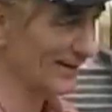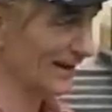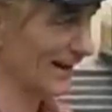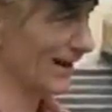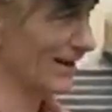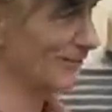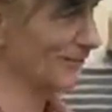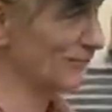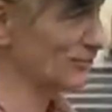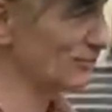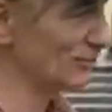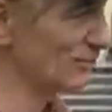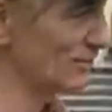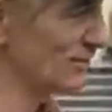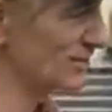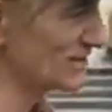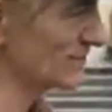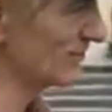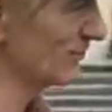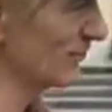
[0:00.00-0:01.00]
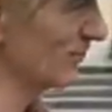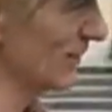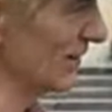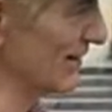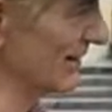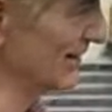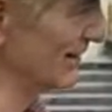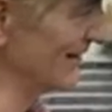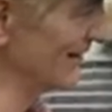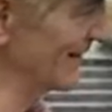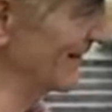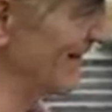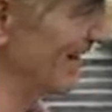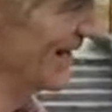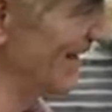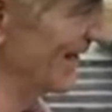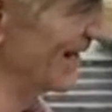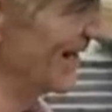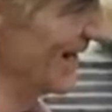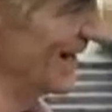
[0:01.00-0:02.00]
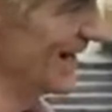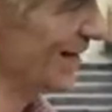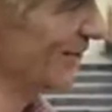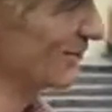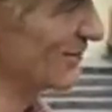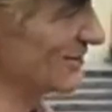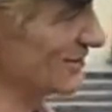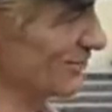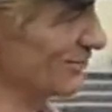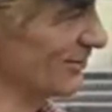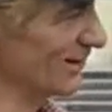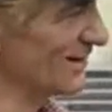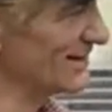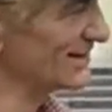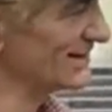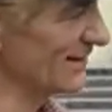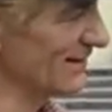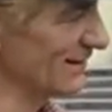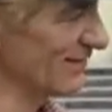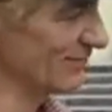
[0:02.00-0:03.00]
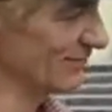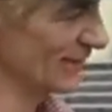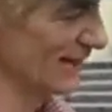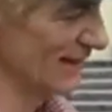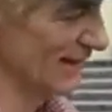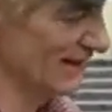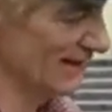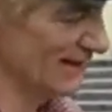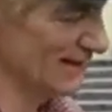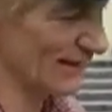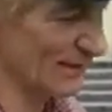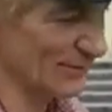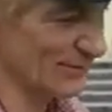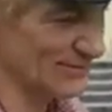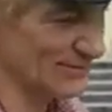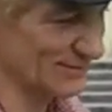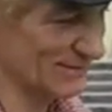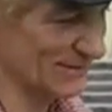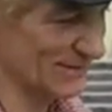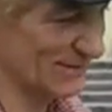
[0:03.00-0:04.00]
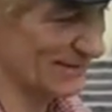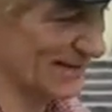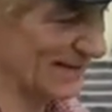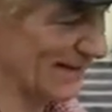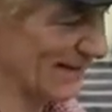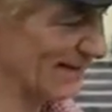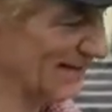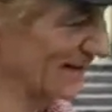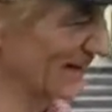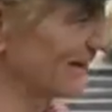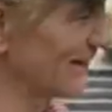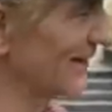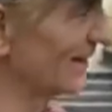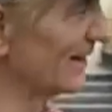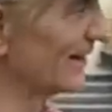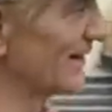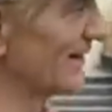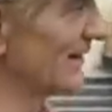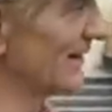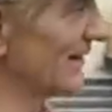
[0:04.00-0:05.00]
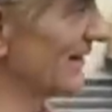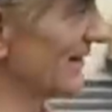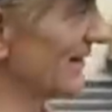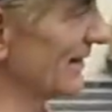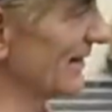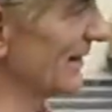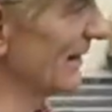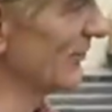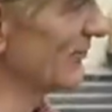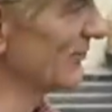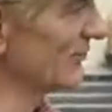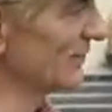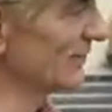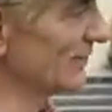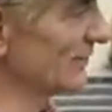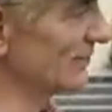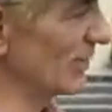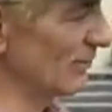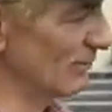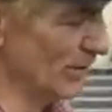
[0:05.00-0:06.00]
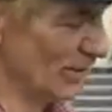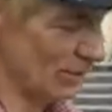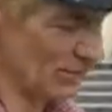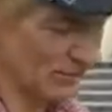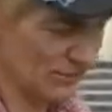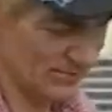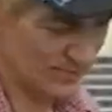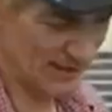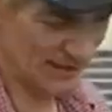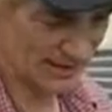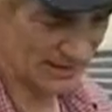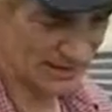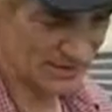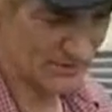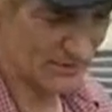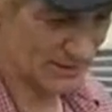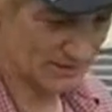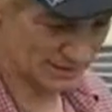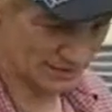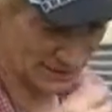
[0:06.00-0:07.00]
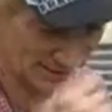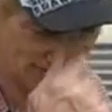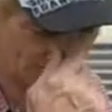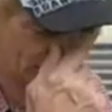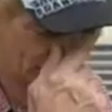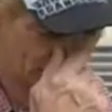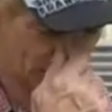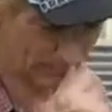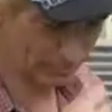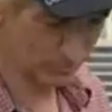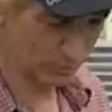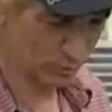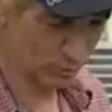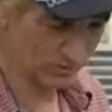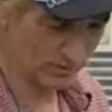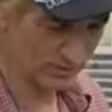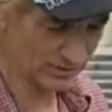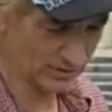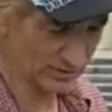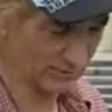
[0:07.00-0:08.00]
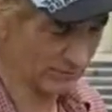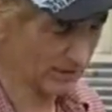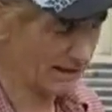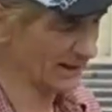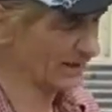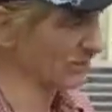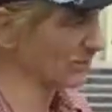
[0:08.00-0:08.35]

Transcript: ate a few pieces of wood. It was crazy. I thought I was going to be dead. And then my mother was mad because we had to get someone to bolt the thing back